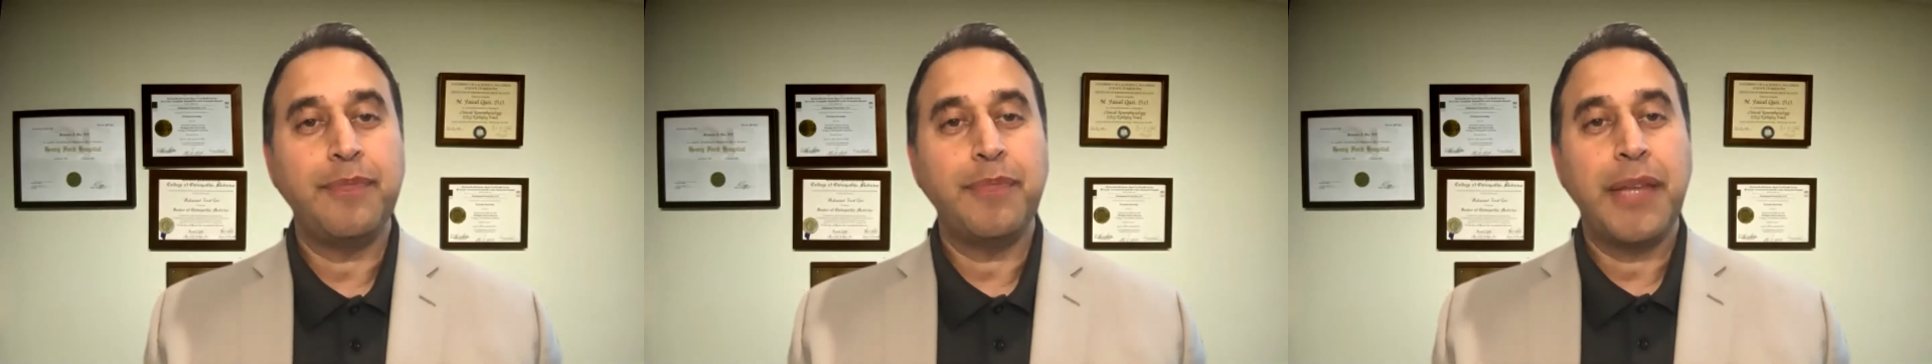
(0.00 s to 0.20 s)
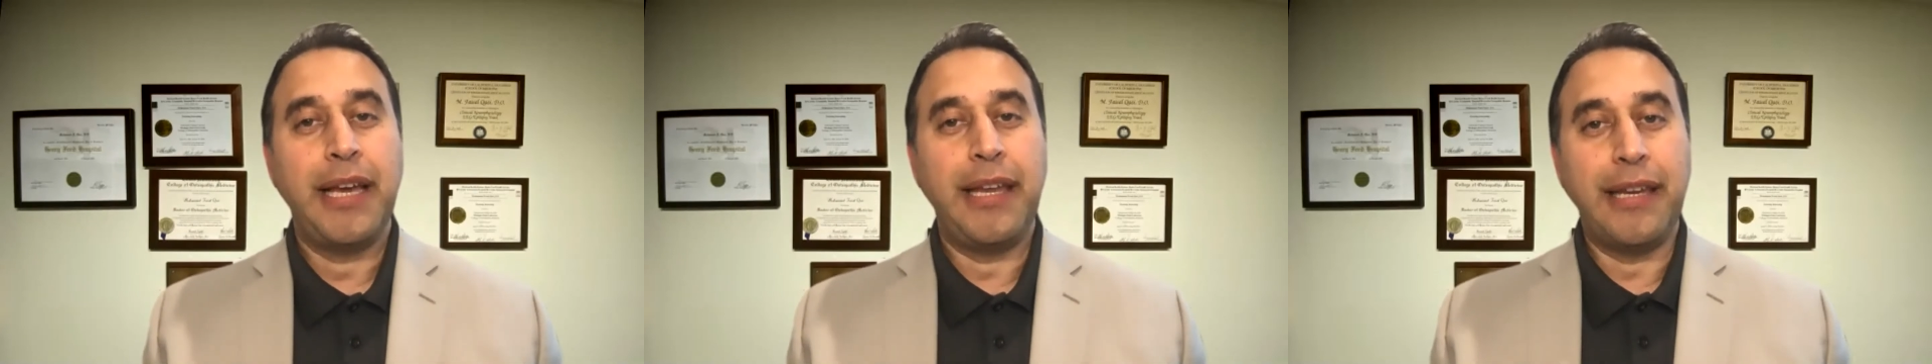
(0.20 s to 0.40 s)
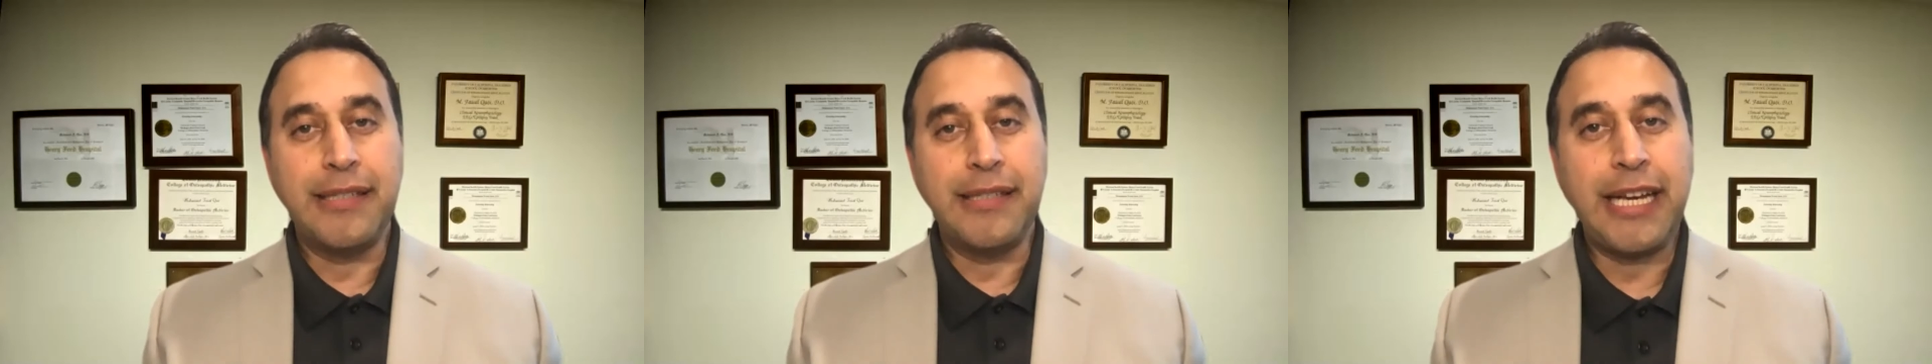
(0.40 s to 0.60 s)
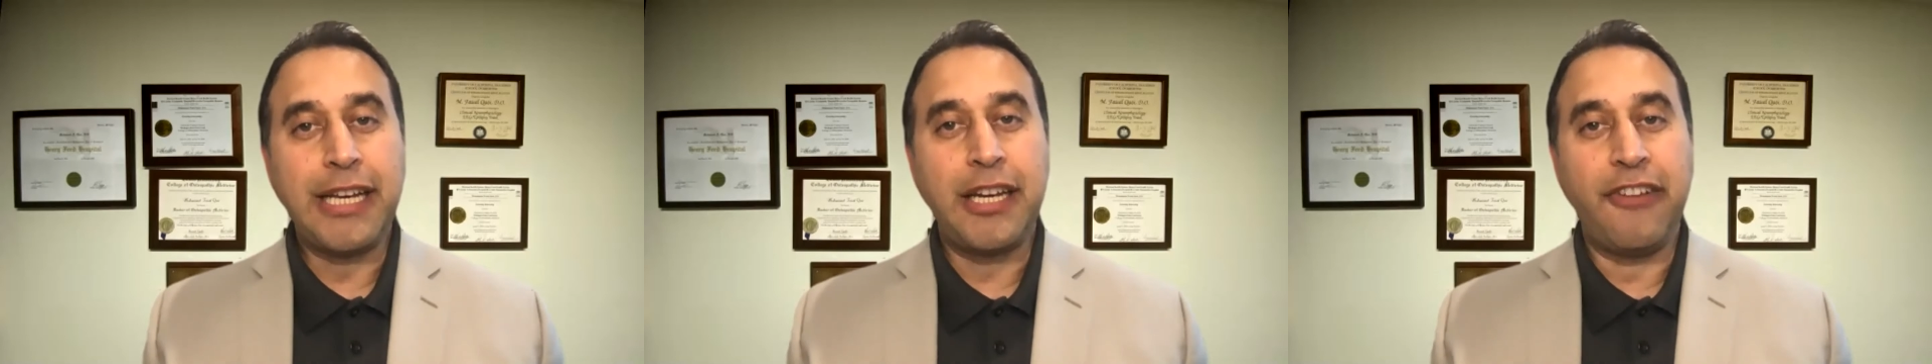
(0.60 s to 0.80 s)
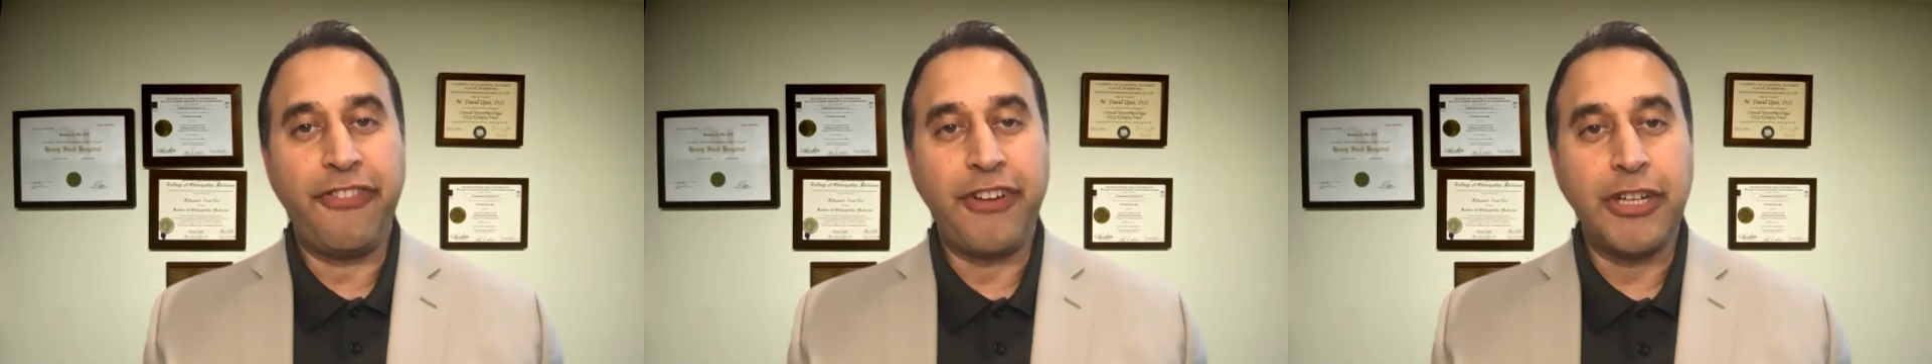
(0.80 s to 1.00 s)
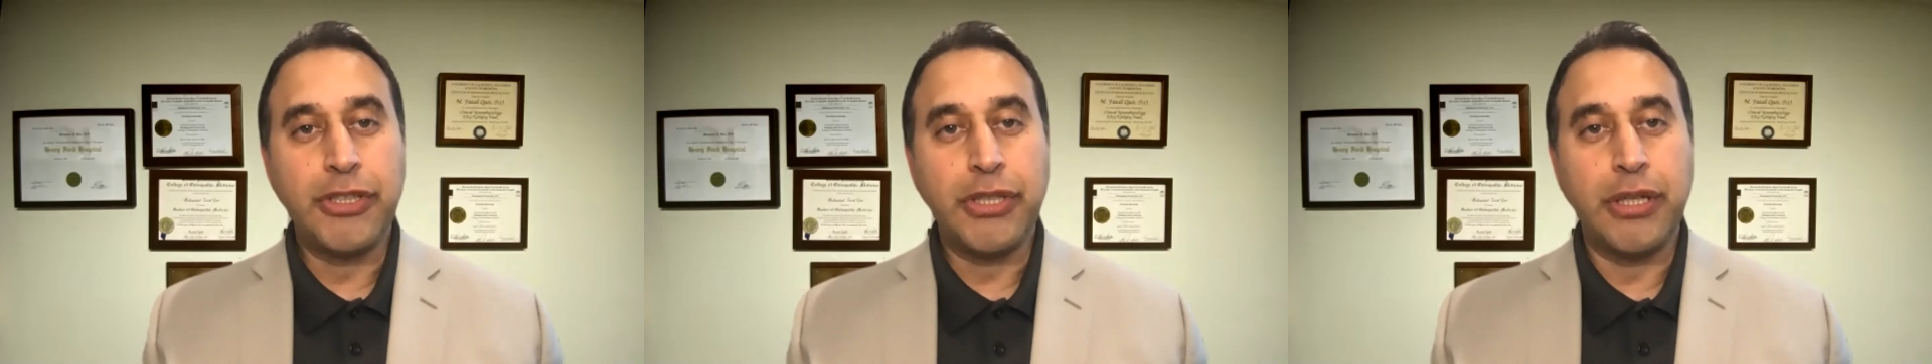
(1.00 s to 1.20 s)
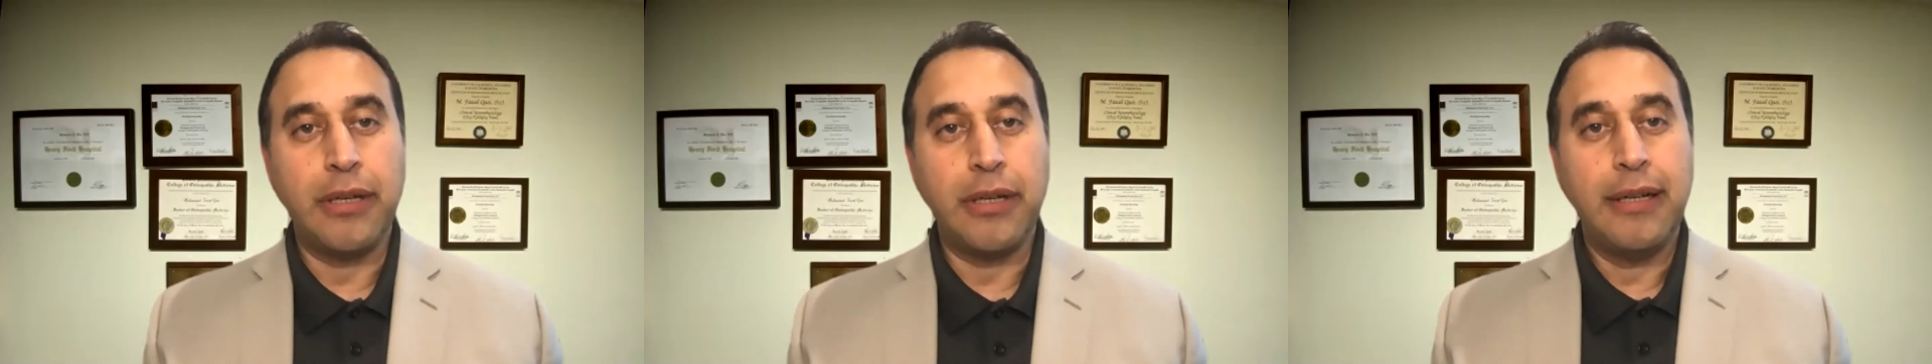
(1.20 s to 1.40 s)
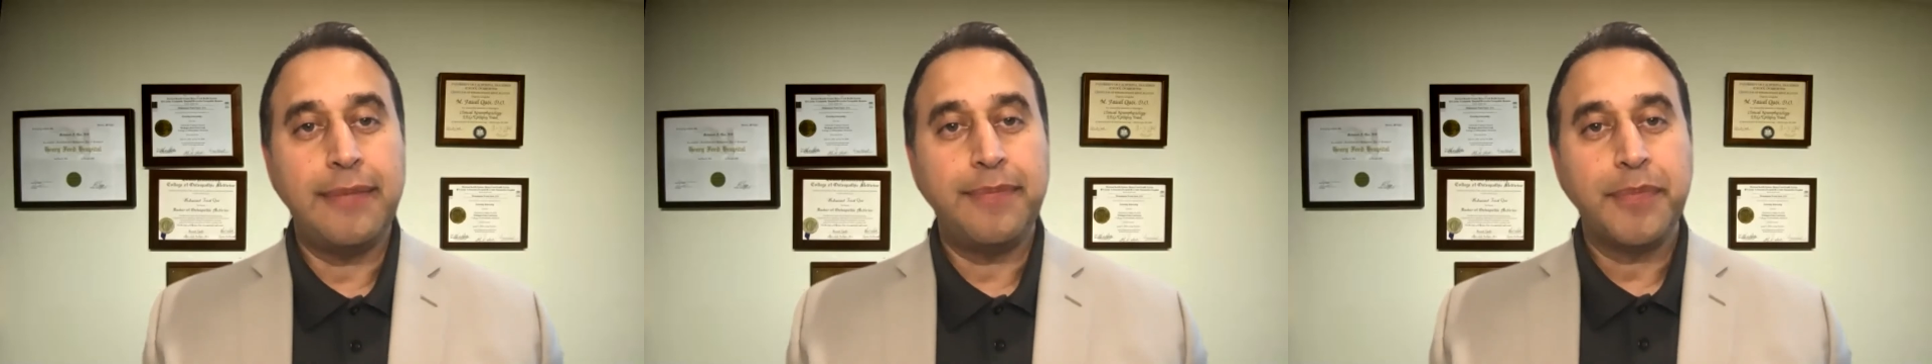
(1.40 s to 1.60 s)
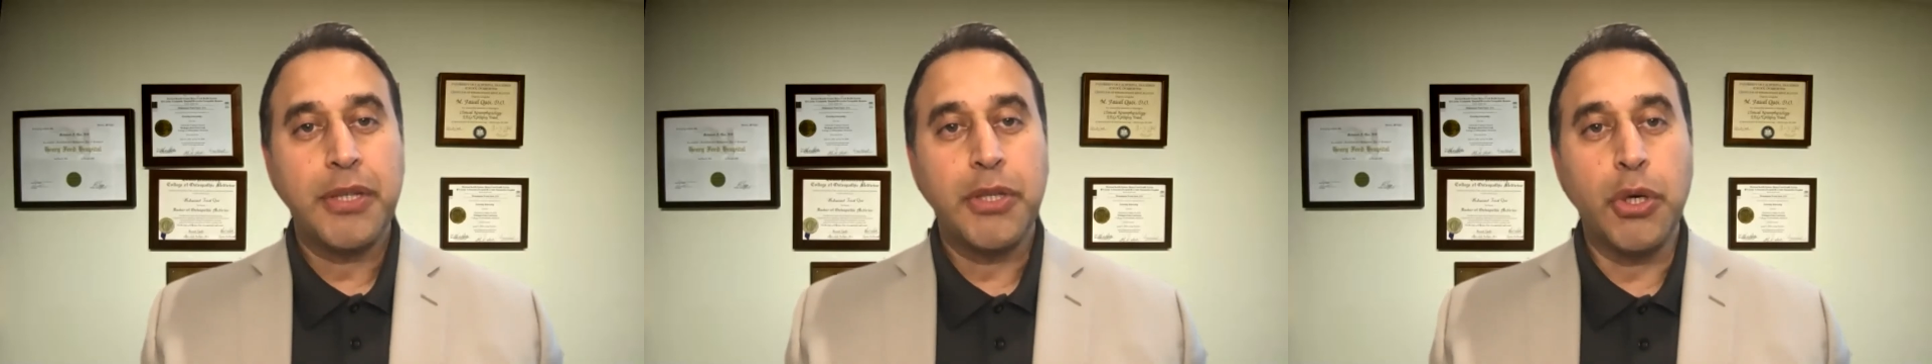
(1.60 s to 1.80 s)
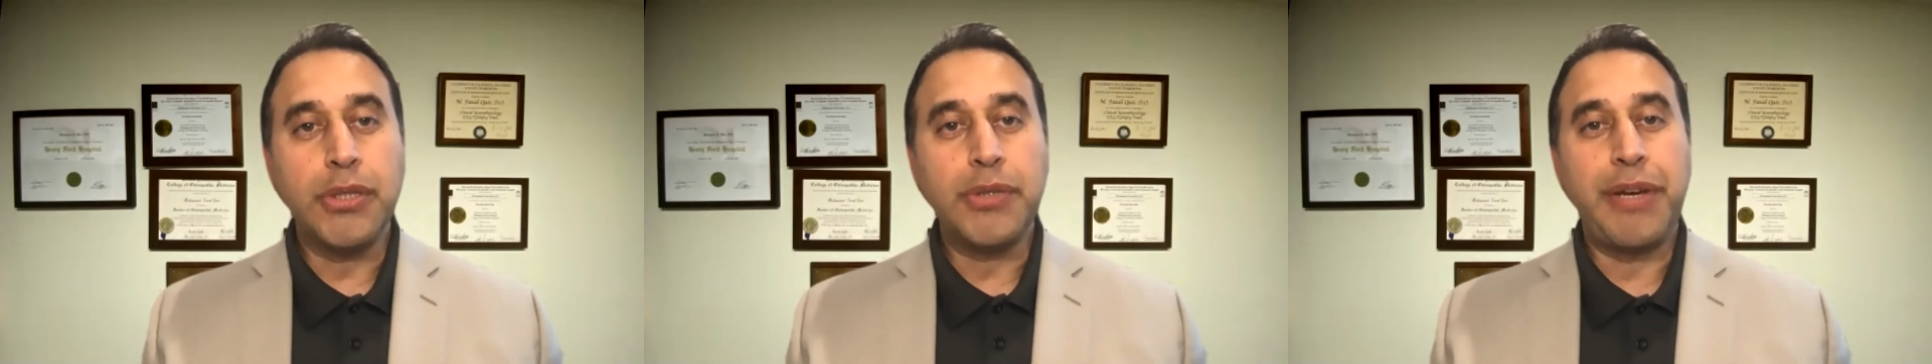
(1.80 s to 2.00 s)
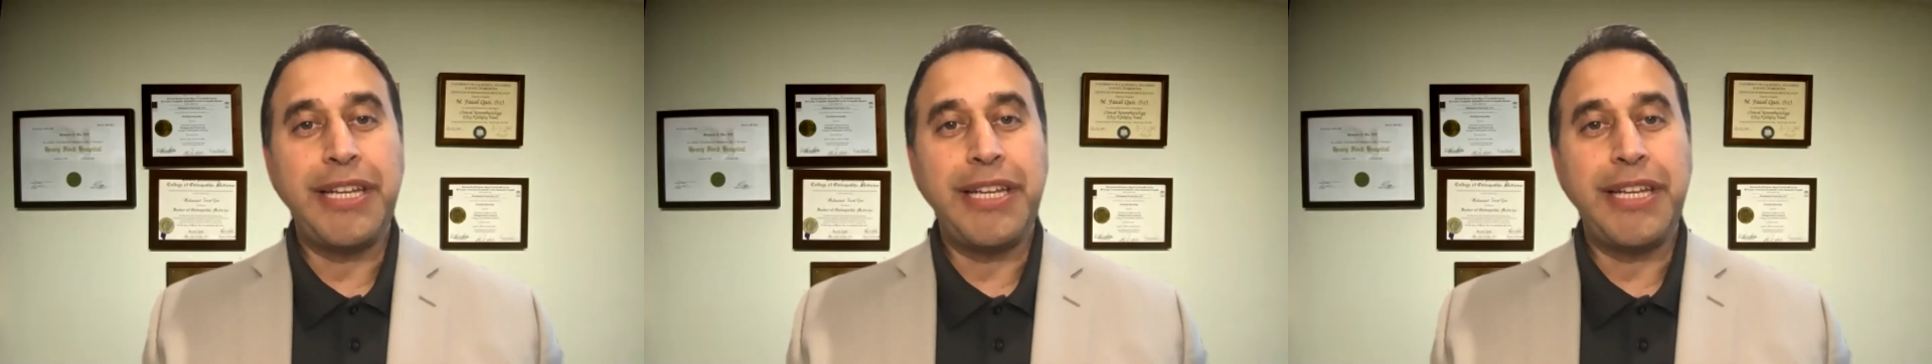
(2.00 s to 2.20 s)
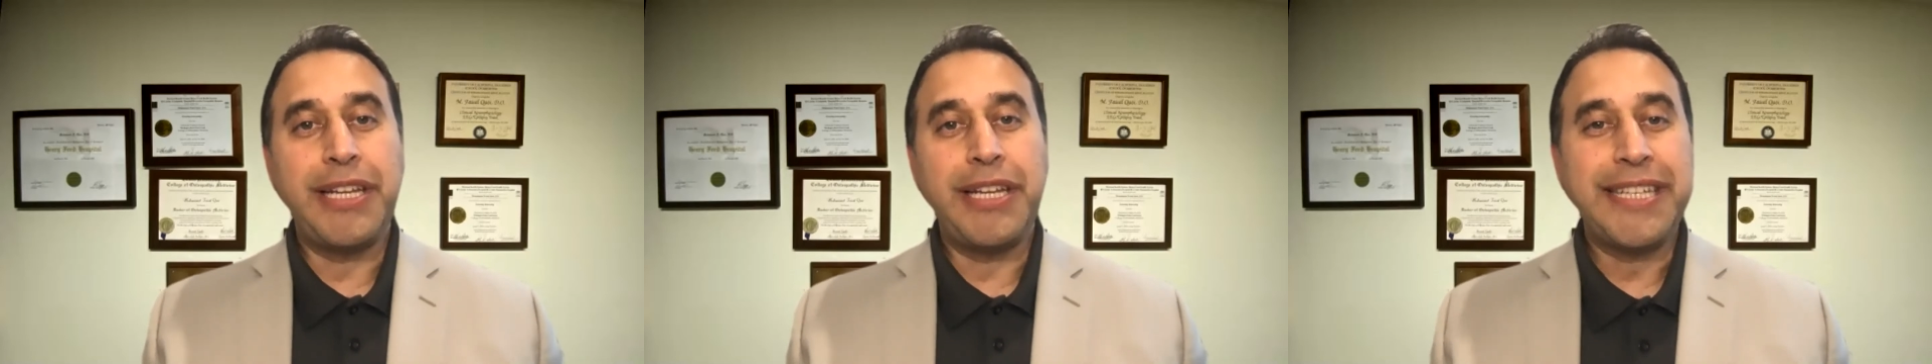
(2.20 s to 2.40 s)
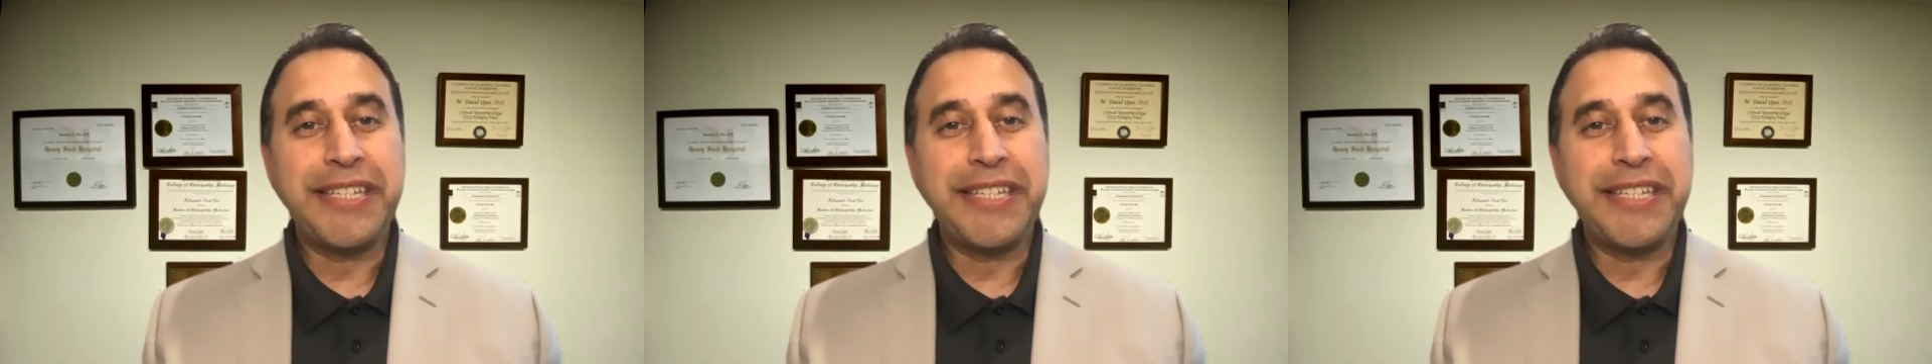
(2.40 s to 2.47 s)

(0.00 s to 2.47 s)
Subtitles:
and executive function, those really 6